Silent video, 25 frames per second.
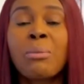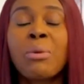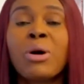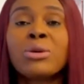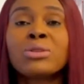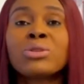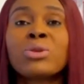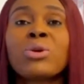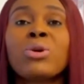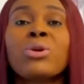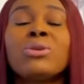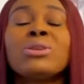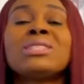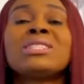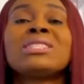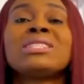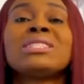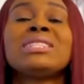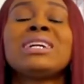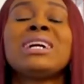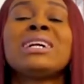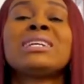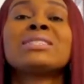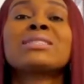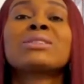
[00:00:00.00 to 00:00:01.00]
but also
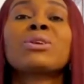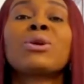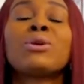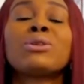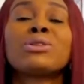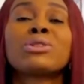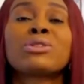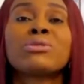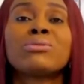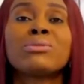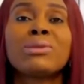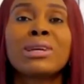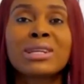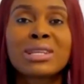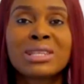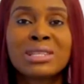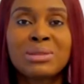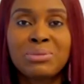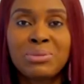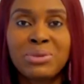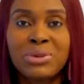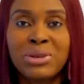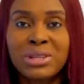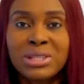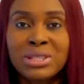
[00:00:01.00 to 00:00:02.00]
considers customer
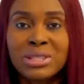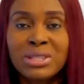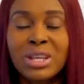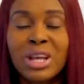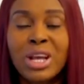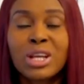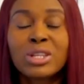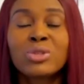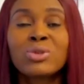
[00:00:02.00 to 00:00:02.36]
experience.